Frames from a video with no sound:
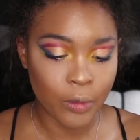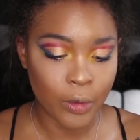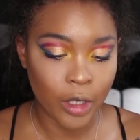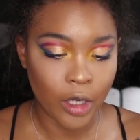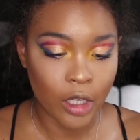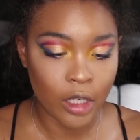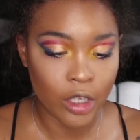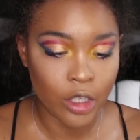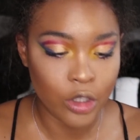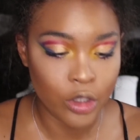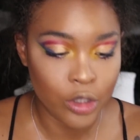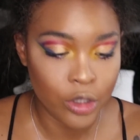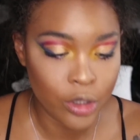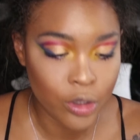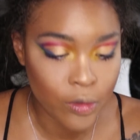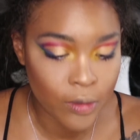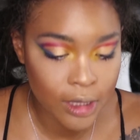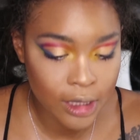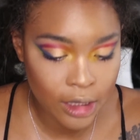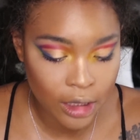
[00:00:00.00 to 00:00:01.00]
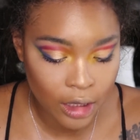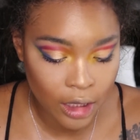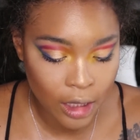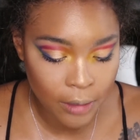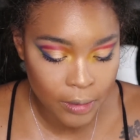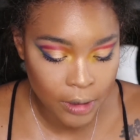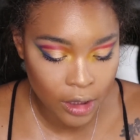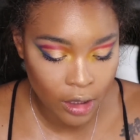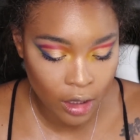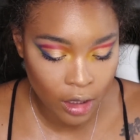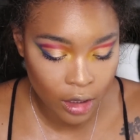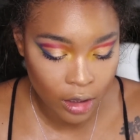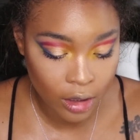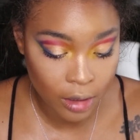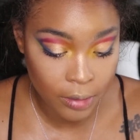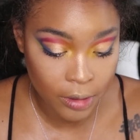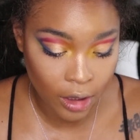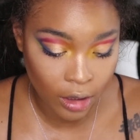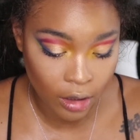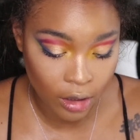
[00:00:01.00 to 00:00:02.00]
we're going to do is lips, and her
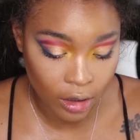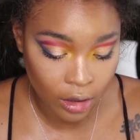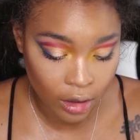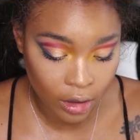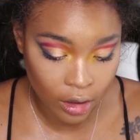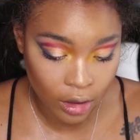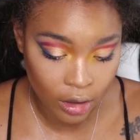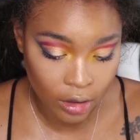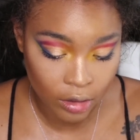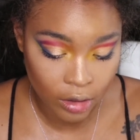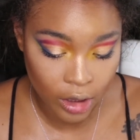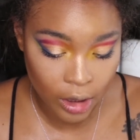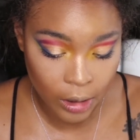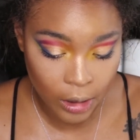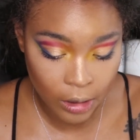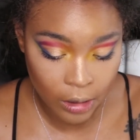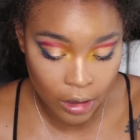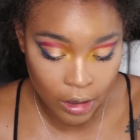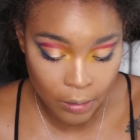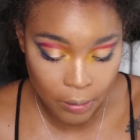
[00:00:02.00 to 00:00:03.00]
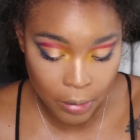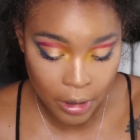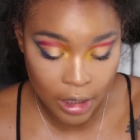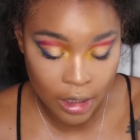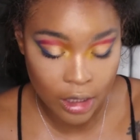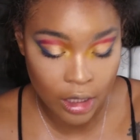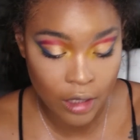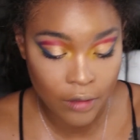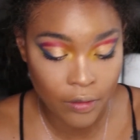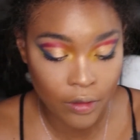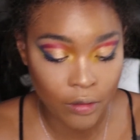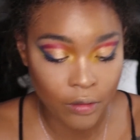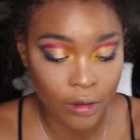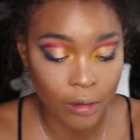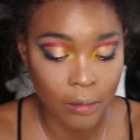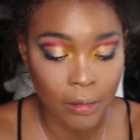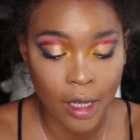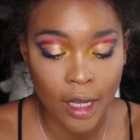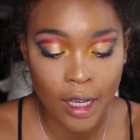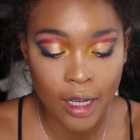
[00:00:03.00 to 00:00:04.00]
lips are going to look a little bit different
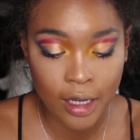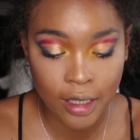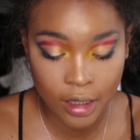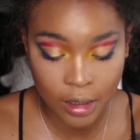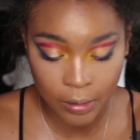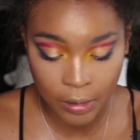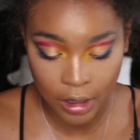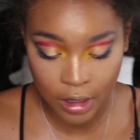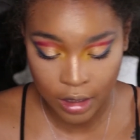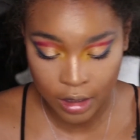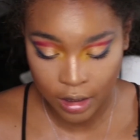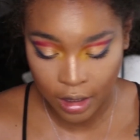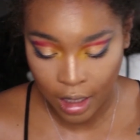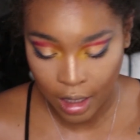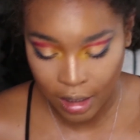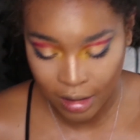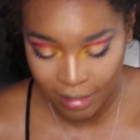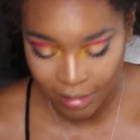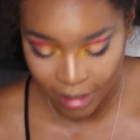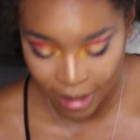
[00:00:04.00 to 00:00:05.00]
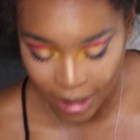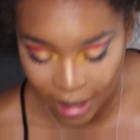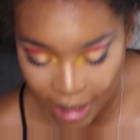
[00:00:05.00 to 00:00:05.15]
from mine because I don't really